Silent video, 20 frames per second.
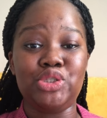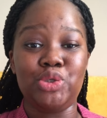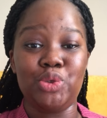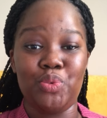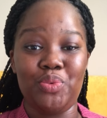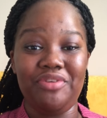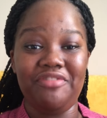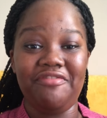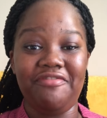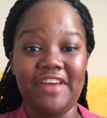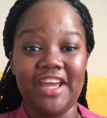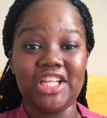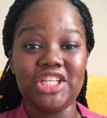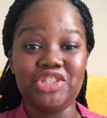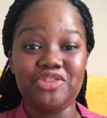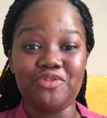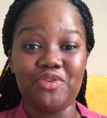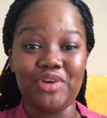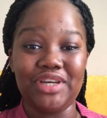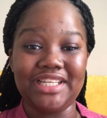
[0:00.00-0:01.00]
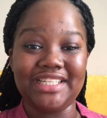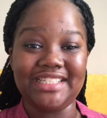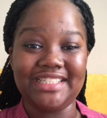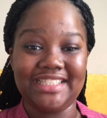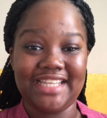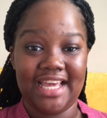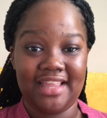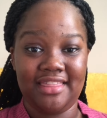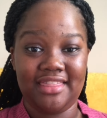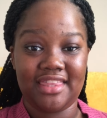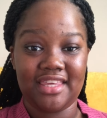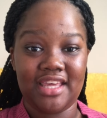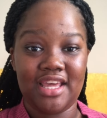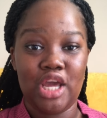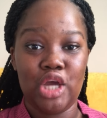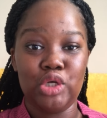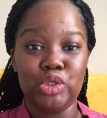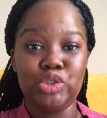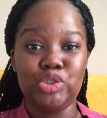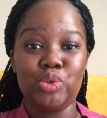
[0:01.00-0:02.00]
to revenge for his death
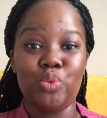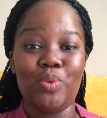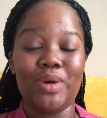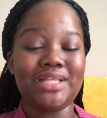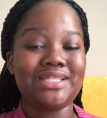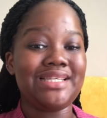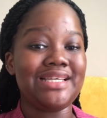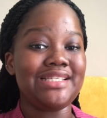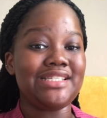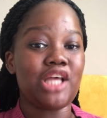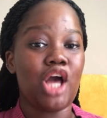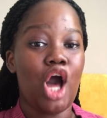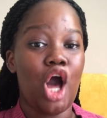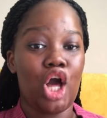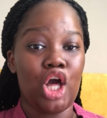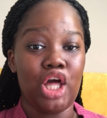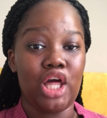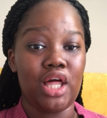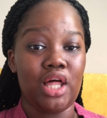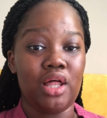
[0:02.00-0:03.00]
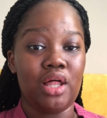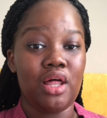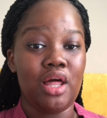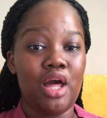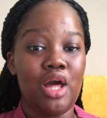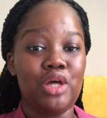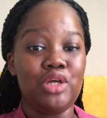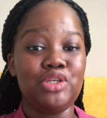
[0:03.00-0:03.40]
towards his uncle.